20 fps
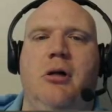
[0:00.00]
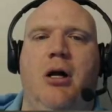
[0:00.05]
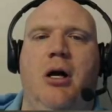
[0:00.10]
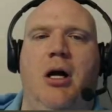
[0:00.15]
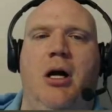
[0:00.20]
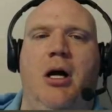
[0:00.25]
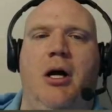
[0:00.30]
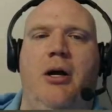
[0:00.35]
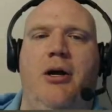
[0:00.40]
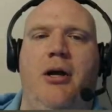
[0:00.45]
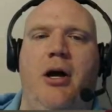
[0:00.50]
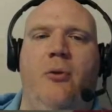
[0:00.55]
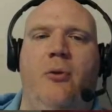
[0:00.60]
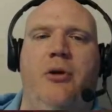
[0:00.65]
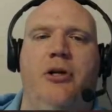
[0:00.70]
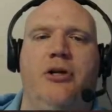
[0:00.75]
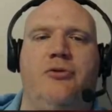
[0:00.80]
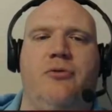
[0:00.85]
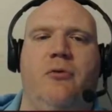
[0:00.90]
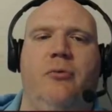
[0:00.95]
No,
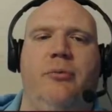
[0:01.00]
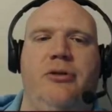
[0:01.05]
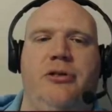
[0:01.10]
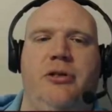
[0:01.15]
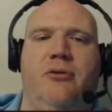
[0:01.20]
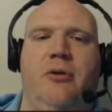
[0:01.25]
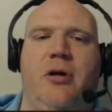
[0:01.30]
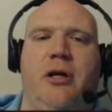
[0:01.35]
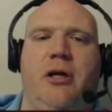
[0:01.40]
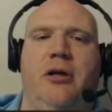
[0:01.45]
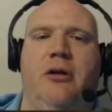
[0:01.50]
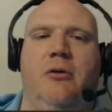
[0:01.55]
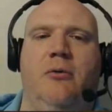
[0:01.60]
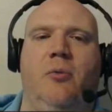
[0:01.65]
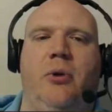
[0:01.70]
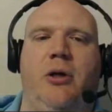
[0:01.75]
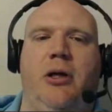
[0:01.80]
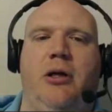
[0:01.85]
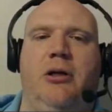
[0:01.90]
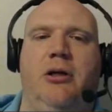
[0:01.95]
here's what we're missing right here. We
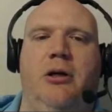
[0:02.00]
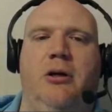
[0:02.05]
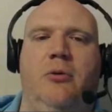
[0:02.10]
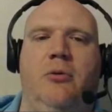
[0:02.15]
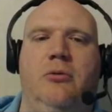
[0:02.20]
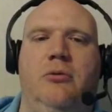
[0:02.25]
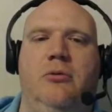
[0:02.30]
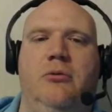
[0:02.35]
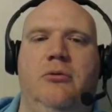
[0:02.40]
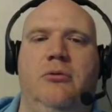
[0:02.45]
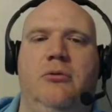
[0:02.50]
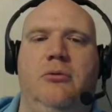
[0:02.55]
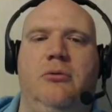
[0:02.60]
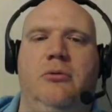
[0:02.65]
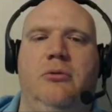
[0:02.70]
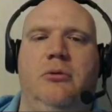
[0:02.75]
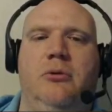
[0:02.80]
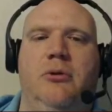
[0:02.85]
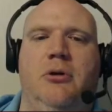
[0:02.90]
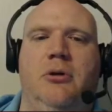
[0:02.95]
need to go
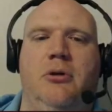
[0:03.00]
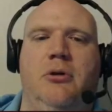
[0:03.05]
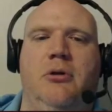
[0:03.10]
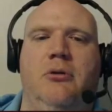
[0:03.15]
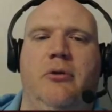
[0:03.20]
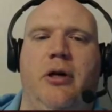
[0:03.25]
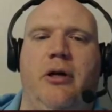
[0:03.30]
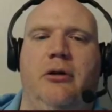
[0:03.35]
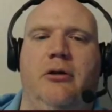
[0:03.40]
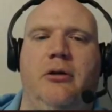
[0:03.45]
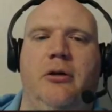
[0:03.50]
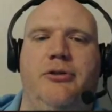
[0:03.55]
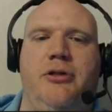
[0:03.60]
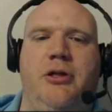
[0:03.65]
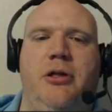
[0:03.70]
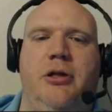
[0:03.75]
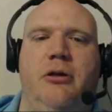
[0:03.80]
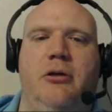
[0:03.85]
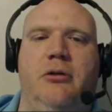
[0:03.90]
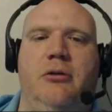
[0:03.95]
right across
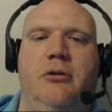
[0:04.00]
here.